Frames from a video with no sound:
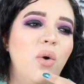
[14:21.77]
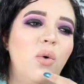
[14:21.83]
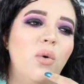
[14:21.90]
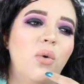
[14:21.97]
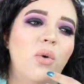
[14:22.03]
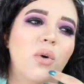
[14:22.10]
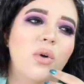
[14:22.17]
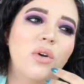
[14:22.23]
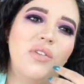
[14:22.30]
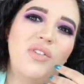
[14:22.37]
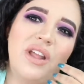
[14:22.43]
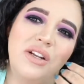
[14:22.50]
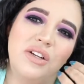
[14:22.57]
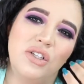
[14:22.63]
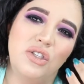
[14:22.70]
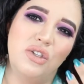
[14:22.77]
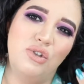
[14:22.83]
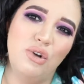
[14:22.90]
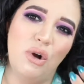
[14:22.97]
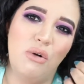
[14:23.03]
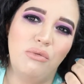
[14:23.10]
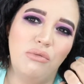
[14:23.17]
or they just
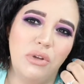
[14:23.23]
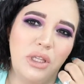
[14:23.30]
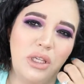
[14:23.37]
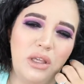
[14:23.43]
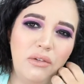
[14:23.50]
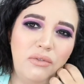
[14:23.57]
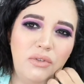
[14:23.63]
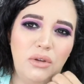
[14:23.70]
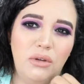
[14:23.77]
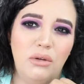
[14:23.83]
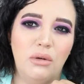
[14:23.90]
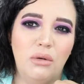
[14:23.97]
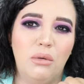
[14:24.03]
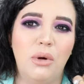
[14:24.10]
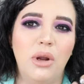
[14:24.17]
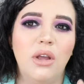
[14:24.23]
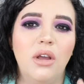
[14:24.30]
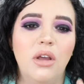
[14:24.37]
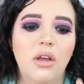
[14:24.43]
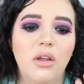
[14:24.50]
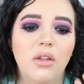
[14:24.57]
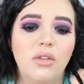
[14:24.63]
don't really give you
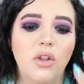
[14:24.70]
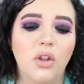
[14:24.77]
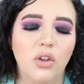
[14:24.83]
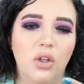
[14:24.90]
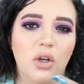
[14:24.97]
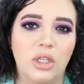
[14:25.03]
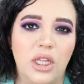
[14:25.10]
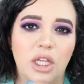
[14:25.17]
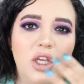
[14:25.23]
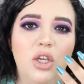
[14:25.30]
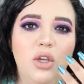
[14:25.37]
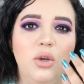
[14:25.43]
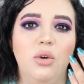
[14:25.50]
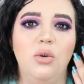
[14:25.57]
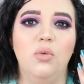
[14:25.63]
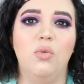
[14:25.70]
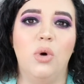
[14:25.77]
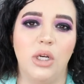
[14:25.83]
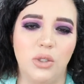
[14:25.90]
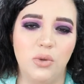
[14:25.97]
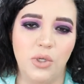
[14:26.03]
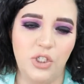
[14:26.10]
the look that you
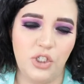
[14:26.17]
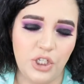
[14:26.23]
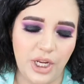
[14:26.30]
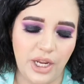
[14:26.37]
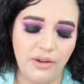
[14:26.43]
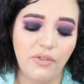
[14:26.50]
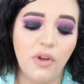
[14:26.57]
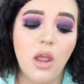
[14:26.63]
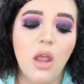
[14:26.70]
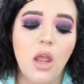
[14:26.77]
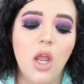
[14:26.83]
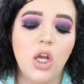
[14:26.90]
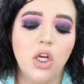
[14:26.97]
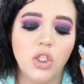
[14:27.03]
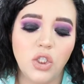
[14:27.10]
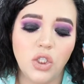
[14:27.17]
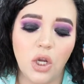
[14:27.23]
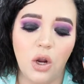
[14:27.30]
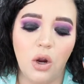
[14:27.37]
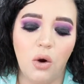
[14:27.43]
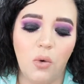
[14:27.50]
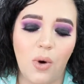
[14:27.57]
want to achieve
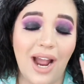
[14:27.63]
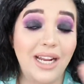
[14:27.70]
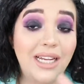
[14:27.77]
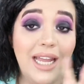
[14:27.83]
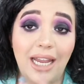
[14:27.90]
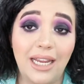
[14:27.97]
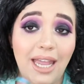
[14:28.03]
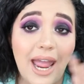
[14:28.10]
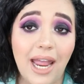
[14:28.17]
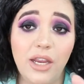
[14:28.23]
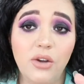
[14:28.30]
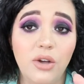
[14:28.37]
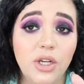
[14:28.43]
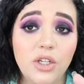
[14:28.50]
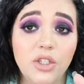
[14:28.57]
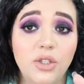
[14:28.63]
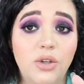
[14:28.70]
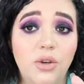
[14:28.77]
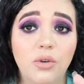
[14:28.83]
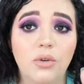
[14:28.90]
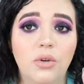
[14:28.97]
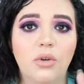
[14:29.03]
so again, you could just
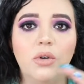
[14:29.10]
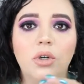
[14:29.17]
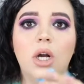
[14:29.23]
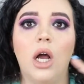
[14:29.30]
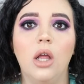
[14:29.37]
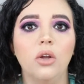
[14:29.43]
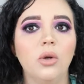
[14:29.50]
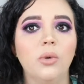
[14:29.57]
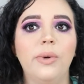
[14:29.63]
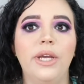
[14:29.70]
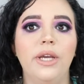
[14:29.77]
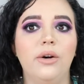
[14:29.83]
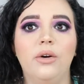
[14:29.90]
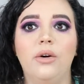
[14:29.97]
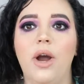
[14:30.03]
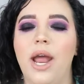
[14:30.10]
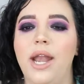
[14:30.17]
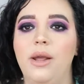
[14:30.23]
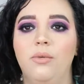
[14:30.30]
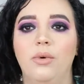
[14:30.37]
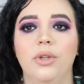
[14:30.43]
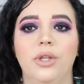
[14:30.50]
Google color wheel and
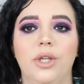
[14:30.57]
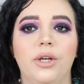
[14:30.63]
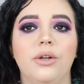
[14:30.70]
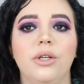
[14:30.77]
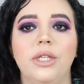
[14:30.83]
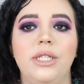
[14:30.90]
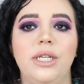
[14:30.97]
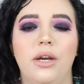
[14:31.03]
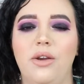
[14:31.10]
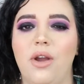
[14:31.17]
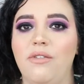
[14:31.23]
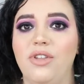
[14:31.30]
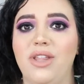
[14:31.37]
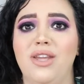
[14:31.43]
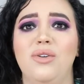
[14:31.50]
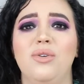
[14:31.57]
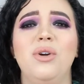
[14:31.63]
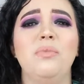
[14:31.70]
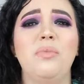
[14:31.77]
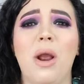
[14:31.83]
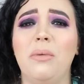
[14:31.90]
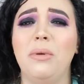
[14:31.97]
it will literally tell you everything. You
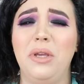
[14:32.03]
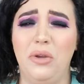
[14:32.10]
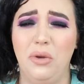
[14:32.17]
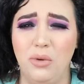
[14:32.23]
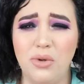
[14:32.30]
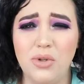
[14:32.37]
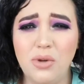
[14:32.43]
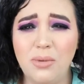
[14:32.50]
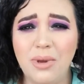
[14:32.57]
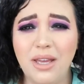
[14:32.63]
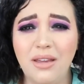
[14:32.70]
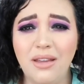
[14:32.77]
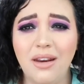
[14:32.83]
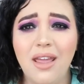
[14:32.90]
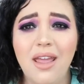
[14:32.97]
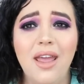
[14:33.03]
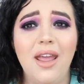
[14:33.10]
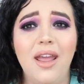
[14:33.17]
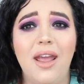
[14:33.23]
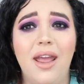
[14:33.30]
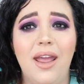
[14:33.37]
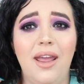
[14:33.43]
could probably YouTube it
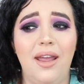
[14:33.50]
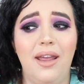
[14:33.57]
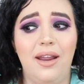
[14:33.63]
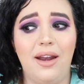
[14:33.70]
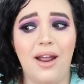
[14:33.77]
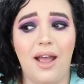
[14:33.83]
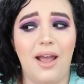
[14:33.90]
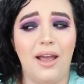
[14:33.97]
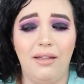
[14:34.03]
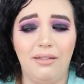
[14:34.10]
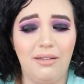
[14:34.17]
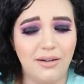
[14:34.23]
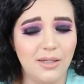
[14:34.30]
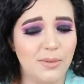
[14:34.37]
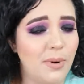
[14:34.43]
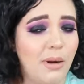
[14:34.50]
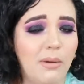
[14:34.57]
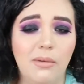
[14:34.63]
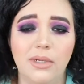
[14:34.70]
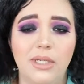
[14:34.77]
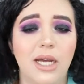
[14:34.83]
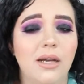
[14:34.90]
and there's
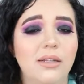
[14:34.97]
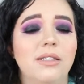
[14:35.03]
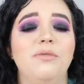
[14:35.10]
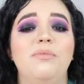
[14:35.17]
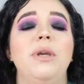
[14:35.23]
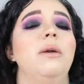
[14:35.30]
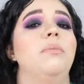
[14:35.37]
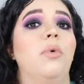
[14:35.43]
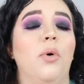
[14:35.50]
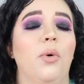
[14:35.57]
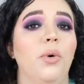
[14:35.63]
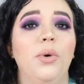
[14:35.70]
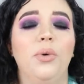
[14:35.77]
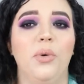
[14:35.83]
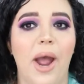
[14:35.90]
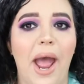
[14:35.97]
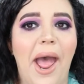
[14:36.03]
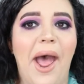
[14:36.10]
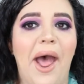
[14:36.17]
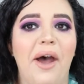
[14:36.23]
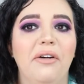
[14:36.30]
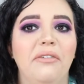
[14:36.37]
probably tons of people who
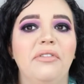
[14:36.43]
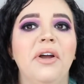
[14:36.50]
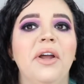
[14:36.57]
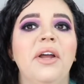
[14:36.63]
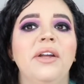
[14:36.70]
have